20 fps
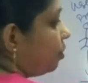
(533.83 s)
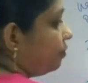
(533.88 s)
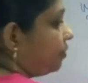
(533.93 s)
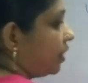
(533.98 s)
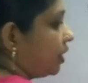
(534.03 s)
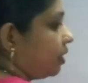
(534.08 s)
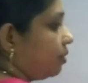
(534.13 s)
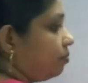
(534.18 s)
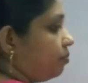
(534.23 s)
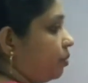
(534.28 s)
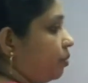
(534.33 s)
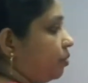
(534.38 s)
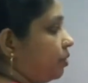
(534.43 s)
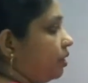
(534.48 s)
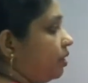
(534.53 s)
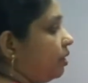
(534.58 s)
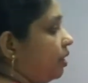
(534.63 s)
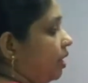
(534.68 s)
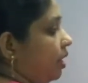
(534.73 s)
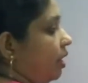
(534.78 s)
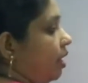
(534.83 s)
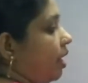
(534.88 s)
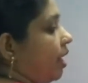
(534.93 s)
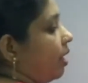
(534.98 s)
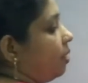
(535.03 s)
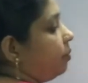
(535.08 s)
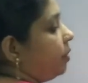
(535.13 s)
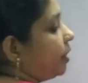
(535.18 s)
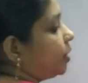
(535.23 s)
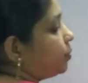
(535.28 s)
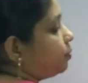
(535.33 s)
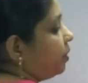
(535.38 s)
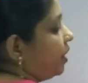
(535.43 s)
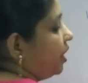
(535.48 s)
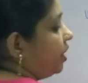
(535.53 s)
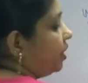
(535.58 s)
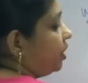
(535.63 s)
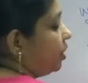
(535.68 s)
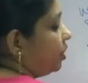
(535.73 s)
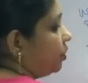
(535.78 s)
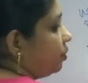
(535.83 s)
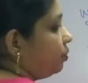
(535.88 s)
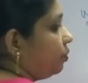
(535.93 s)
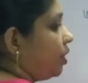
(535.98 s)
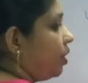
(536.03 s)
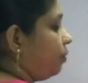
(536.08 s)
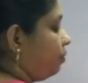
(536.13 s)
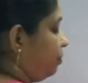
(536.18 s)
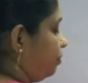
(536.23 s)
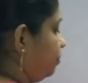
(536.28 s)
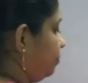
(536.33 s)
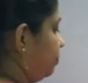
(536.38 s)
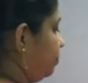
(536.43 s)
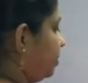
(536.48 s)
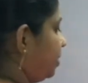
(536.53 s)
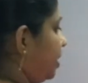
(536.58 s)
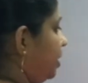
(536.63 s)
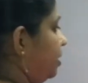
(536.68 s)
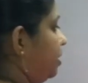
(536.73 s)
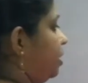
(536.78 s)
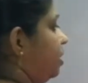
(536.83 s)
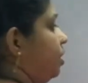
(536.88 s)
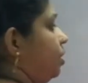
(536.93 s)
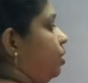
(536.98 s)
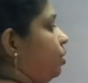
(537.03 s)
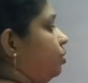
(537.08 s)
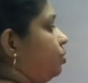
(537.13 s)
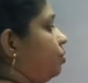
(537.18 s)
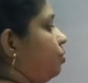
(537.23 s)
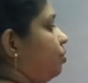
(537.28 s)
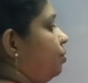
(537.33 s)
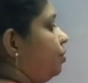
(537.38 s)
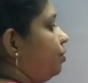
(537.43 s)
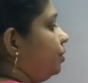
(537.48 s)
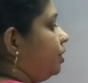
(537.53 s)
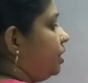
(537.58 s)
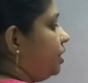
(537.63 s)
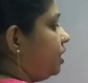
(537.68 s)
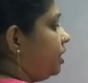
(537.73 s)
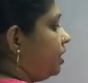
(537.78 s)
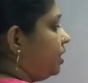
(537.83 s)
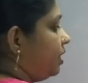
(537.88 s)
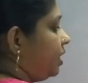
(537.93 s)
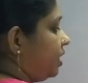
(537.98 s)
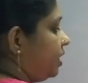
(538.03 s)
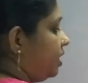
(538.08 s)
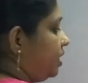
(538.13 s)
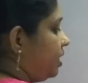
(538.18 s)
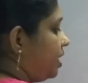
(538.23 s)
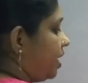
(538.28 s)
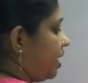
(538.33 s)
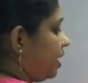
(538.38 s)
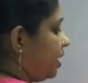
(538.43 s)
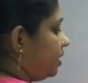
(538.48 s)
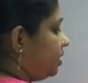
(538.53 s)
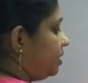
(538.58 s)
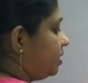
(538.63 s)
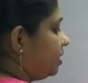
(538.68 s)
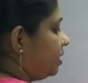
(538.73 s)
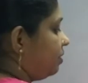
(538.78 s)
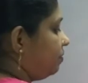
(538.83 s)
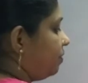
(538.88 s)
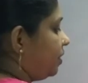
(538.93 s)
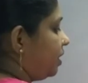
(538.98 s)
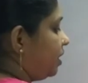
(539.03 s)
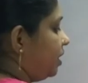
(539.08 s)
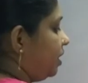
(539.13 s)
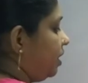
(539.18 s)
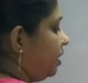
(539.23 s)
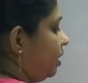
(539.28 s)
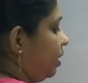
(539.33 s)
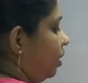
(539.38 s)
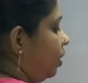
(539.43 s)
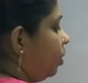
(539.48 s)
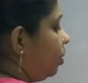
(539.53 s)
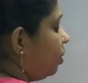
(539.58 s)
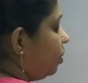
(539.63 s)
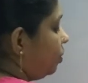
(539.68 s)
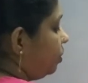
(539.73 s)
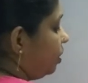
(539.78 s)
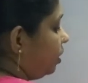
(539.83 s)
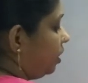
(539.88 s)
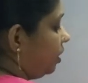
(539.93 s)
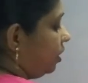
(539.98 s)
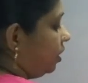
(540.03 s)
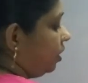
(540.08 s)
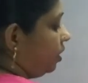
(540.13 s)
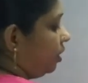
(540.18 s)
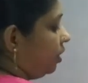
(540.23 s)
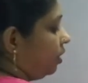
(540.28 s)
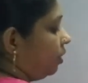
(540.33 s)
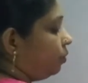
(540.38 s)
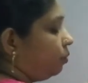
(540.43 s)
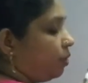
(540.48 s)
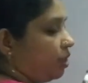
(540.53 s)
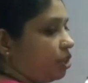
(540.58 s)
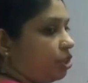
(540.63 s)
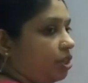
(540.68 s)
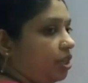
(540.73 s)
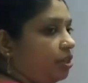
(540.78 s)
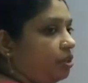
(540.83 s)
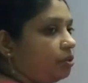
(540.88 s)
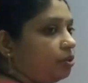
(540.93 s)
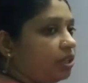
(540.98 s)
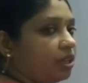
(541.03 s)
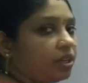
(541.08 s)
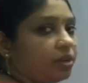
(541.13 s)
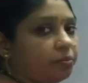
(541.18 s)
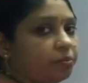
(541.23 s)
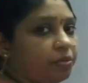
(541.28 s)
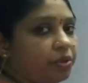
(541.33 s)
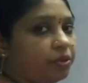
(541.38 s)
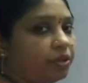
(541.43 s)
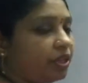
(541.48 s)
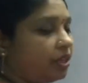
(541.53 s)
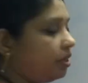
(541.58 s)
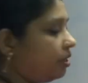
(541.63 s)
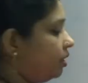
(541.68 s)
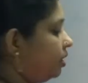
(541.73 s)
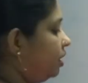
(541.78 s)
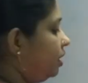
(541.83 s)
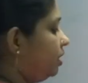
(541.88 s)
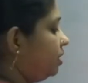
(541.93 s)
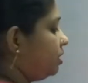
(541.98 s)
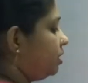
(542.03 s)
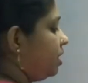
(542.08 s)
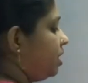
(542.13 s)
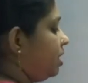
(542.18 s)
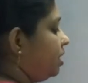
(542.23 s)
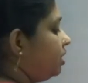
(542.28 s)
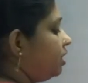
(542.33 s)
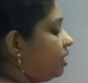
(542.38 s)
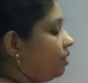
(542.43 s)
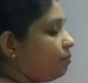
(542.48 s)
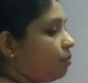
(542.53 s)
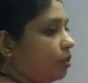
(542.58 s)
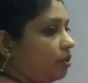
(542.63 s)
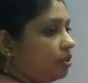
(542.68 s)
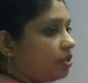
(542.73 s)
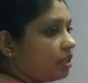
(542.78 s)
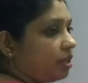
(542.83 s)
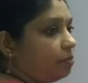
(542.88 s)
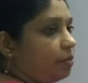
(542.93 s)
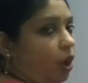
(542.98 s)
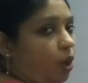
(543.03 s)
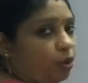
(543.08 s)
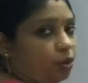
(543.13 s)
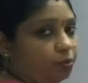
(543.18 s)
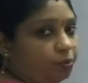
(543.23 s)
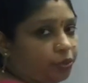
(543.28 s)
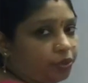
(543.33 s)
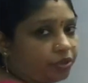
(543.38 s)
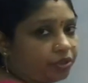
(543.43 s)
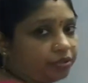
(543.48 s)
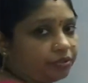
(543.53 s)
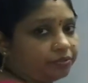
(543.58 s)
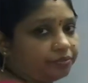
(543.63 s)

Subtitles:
of the computer, I am explaining you now. Right? So he has given a question to the computer saying he wants some output.